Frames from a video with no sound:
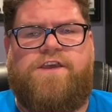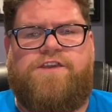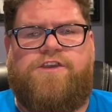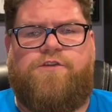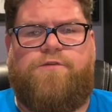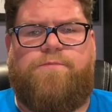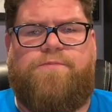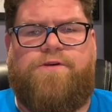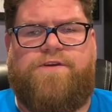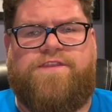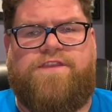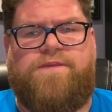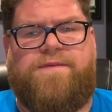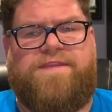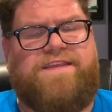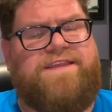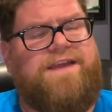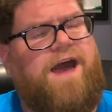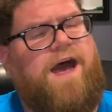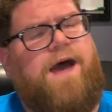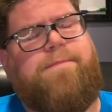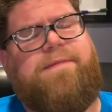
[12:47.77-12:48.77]
You can put them in the
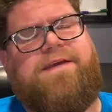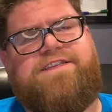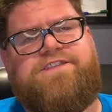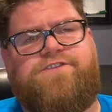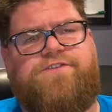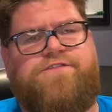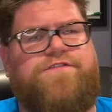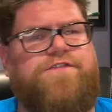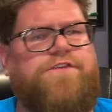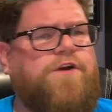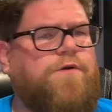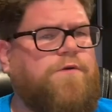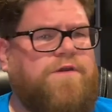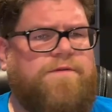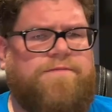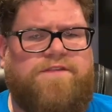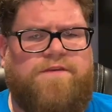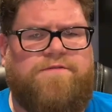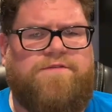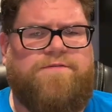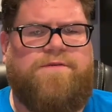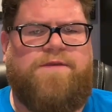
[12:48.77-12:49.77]
comments, or if you don't
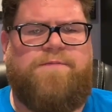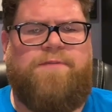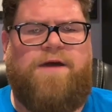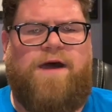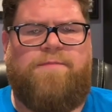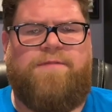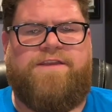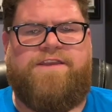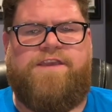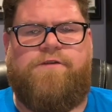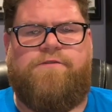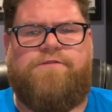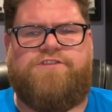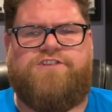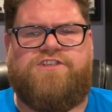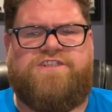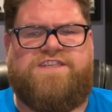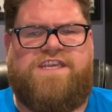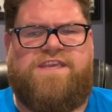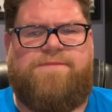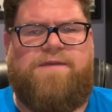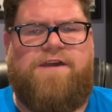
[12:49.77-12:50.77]
want them to be public, you can
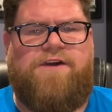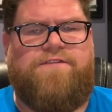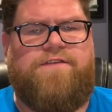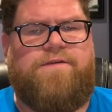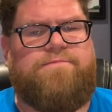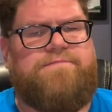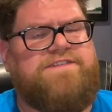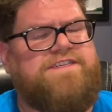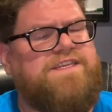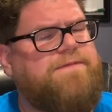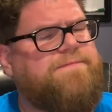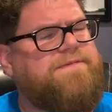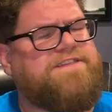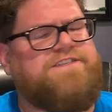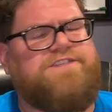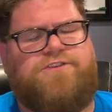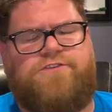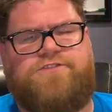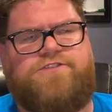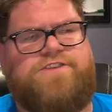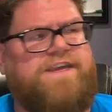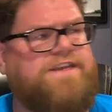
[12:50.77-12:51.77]
just email them,
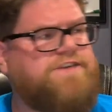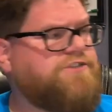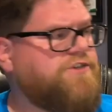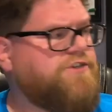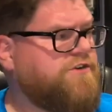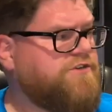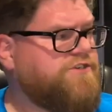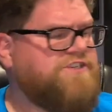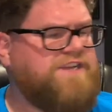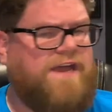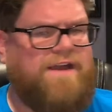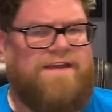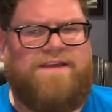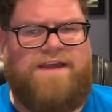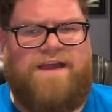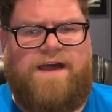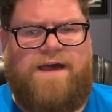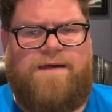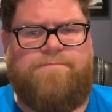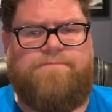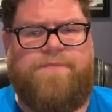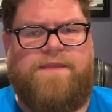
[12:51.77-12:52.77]

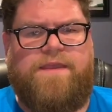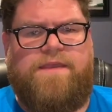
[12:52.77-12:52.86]
tim@searchlightchurch.com.